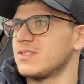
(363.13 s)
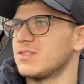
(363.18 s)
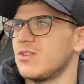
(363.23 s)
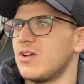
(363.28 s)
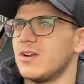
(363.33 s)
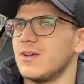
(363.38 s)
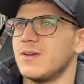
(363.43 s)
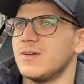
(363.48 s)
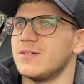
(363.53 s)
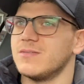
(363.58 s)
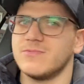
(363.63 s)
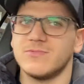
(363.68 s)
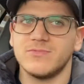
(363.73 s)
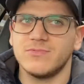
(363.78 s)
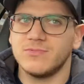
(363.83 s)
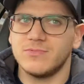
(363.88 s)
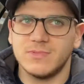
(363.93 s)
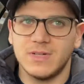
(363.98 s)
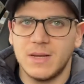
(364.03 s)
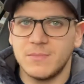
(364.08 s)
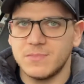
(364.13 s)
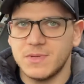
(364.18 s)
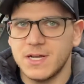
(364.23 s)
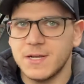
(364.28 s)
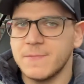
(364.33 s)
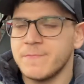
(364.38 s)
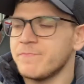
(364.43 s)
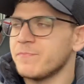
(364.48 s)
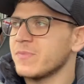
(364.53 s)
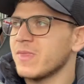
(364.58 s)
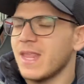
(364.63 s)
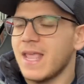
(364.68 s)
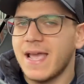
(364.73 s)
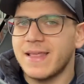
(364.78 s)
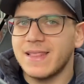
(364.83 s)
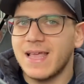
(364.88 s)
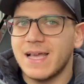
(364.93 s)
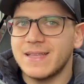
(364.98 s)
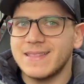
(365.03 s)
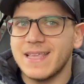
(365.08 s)
dollar number.
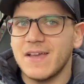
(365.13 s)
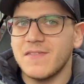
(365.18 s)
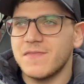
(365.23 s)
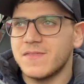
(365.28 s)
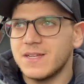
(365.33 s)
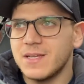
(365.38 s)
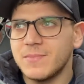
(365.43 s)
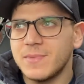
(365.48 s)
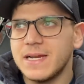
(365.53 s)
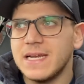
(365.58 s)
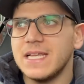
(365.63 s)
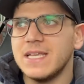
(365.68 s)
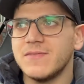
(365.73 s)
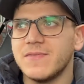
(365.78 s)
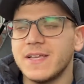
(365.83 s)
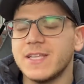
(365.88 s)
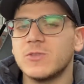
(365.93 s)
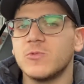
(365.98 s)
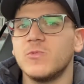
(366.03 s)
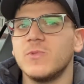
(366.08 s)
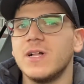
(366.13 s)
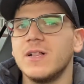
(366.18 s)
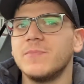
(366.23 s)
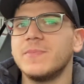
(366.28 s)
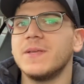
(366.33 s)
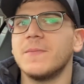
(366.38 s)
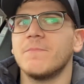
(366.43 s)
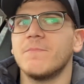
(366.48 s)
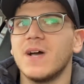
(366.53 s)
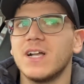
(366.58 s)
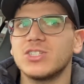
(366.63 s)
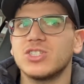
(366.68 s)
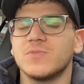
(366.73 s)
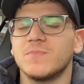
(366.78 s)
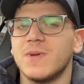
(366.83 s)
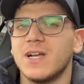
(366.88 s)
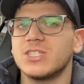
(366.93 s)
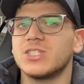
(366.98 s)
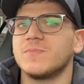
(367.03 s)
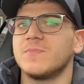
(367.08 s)
And I definitely believe it will be much
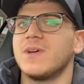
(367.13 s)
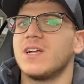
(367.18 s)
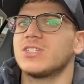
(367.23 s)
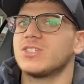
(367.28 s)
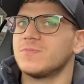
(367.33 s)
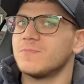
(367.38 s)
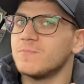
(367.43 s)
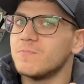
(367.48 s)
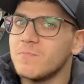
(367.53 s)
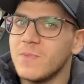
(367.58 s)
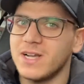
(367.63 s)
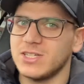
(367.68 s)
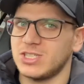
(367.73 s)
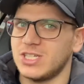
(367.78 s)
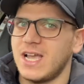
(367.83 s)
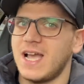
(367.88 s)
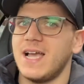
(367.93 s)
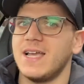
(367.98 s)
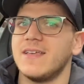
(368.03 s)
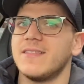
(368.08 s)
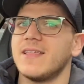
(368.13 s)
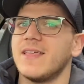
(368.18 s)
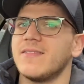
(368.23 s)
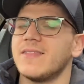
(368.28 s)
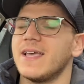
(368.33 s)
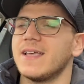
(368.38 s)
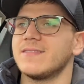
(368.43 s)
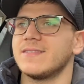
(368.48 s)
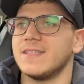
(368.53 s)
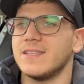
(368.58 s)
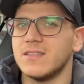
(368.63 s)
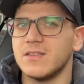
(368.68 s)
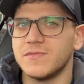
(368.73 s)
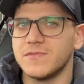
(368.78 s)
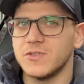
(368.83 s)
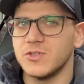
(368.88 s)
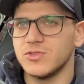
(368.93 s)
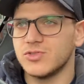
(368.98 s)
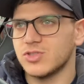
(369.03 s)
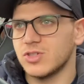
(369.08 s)
higher than that in the
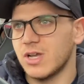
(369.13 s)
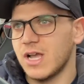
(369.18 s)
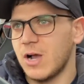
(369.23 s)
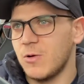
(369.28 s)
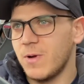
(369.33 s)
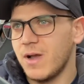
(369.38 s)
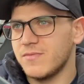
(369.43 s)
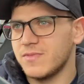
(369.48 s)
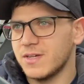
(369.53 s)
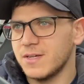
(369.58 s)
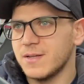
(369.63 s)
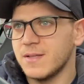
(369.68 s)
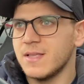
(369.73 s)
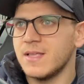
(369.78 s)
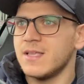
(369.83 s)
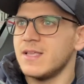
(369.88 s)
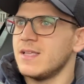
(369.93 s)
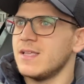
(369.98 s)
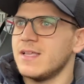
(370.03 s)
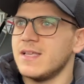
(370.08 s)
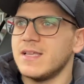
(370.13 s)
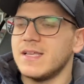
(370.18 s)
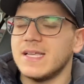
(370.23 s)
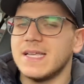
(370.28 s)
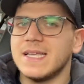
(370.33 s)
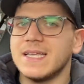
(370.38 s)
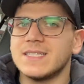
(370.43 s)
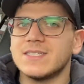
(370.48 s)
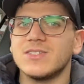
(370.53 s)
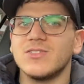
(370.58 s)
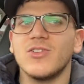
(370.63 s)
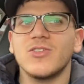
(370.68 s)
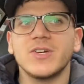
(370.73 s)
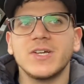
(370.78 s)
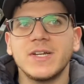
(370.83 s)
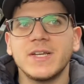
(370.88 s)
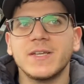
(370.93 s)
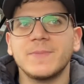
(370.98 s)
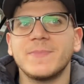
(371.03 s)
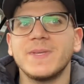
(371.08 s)
future. However, it's not
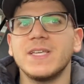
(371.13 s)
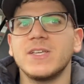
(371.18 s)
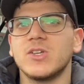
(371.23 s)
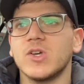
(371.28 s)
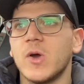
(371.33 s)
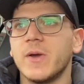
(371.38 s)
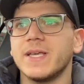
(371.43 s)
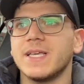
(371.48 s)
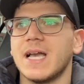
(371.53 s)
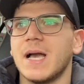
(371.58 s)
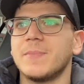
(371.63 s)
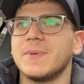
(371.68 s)
going to be going up